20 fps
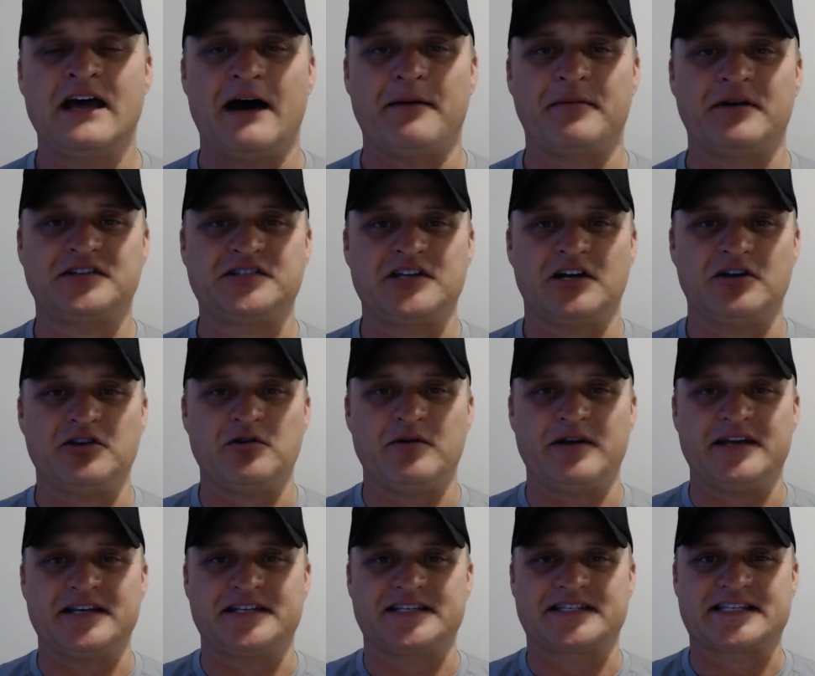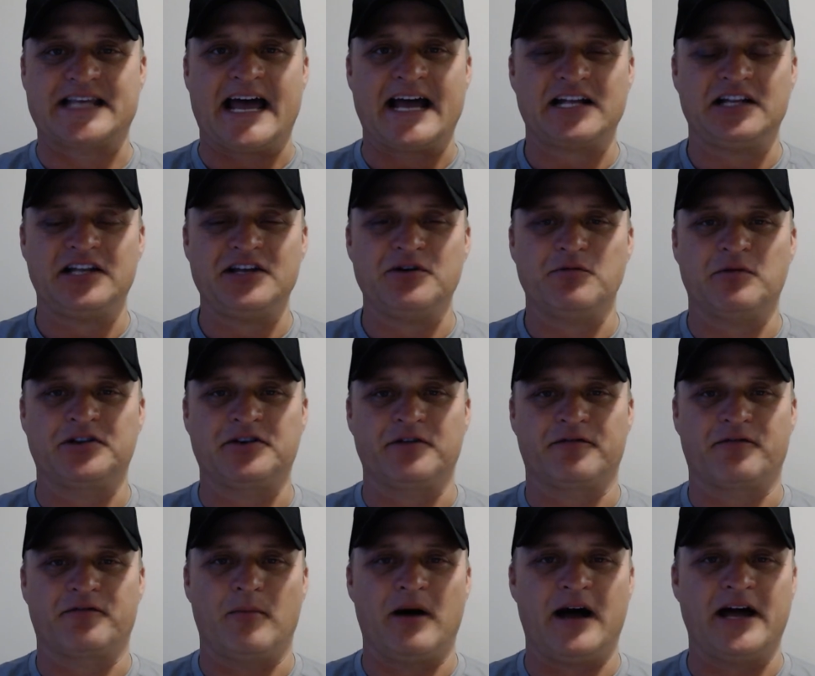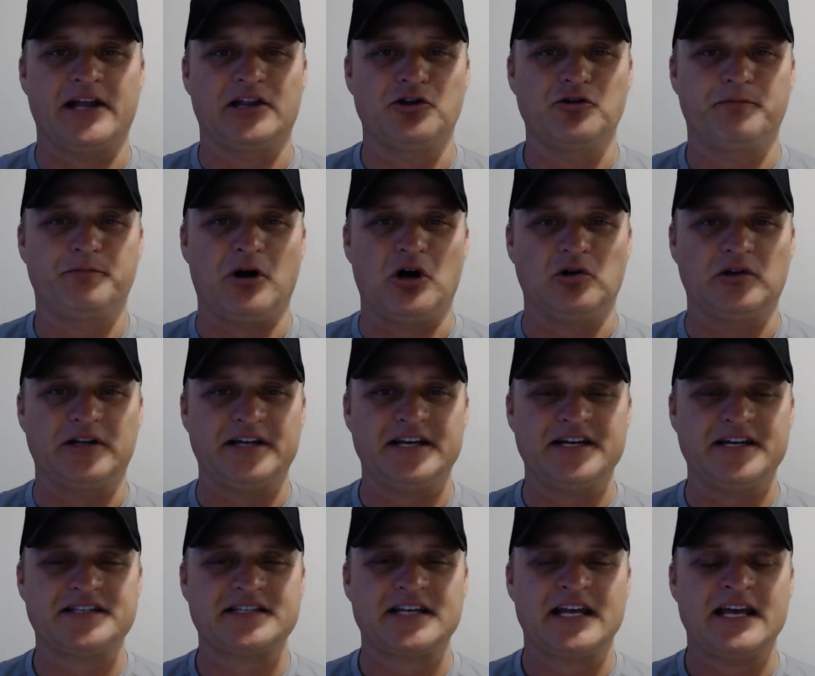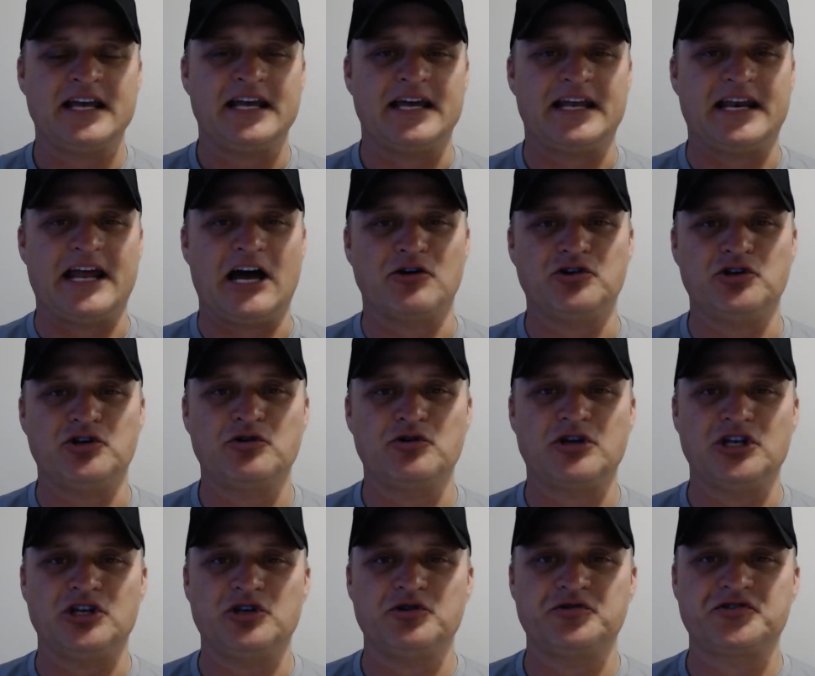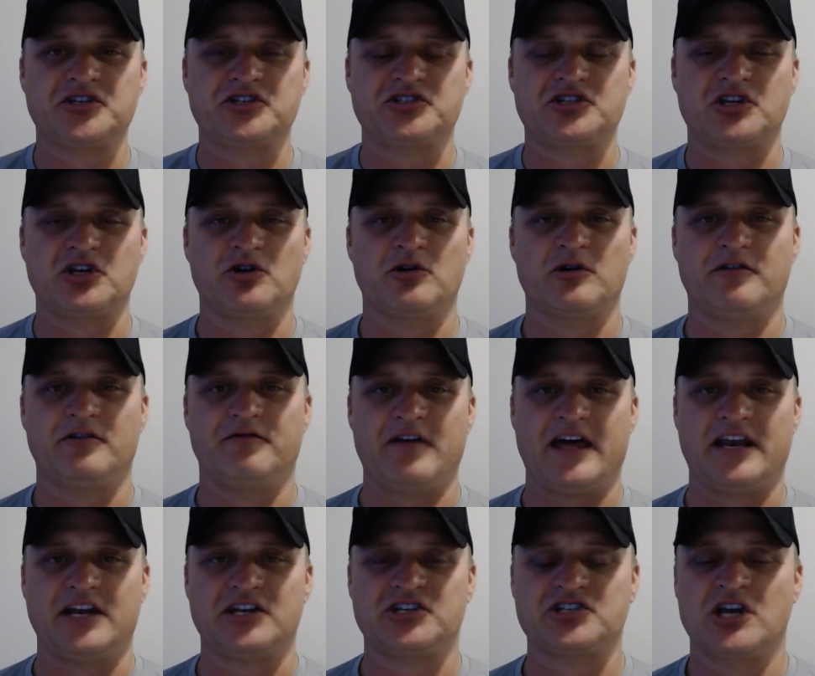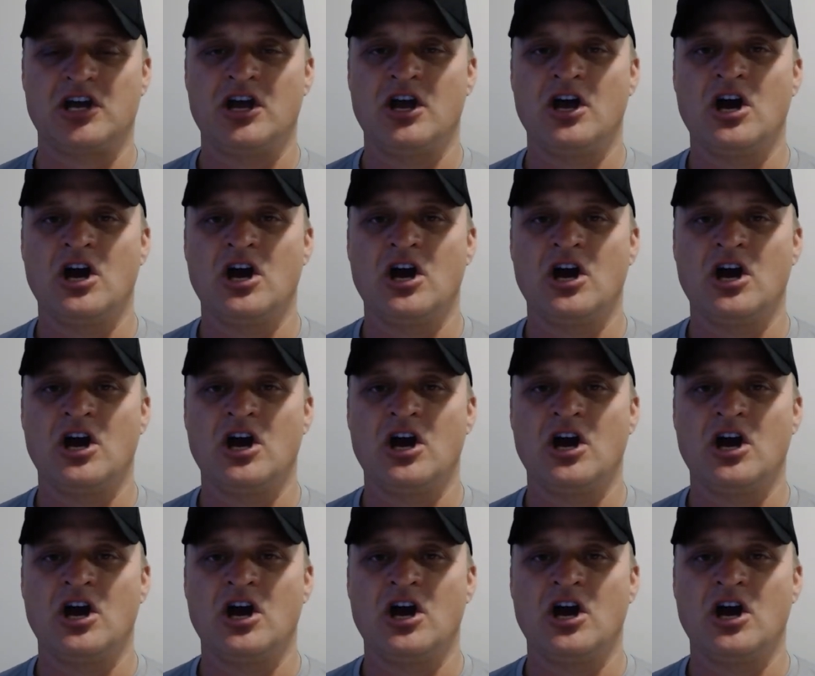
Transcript: I'm going to tell you exactly what the Vermont loophole is and how you can use it to your advantage.